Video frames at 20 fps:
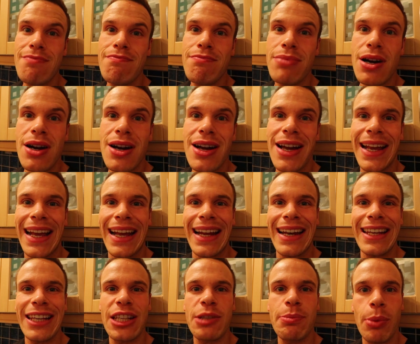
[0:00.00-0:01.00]
but I can't
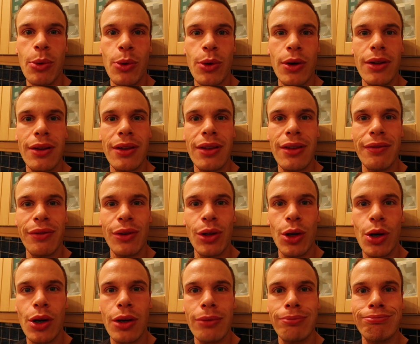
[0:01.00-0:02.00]
export the
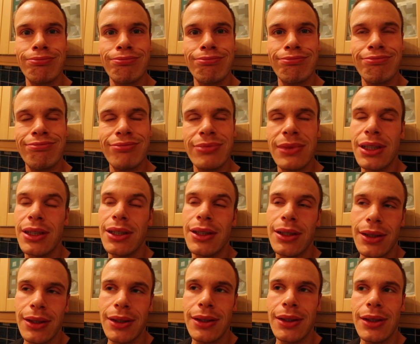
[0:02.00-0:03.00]
vlog.
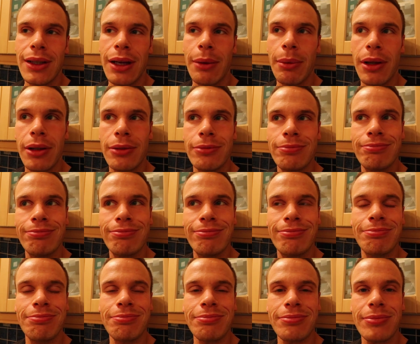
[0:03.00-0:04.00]
Oh well.
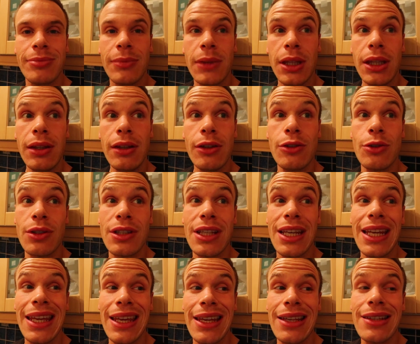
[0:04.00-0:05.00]
So
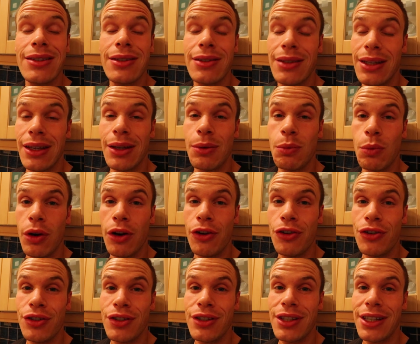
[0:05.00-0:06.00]
today is day
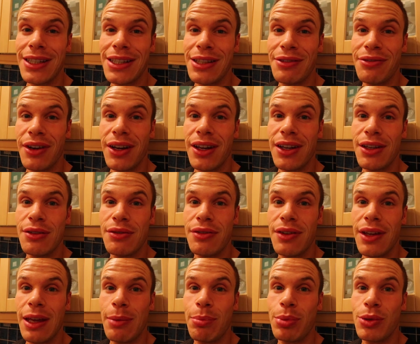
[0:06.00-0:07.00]
165,
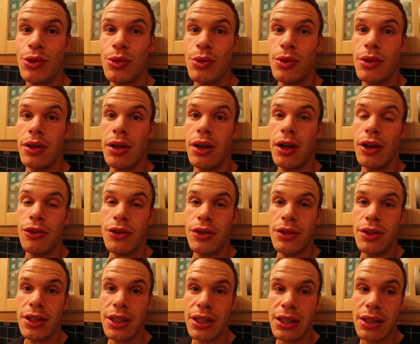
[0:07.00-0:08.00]
episode
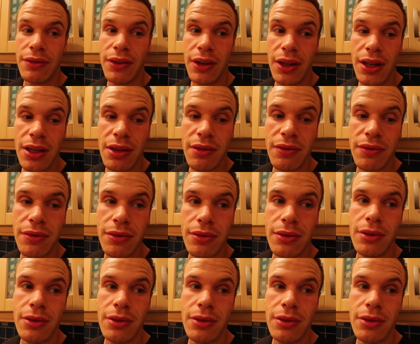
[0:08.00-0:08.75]
165.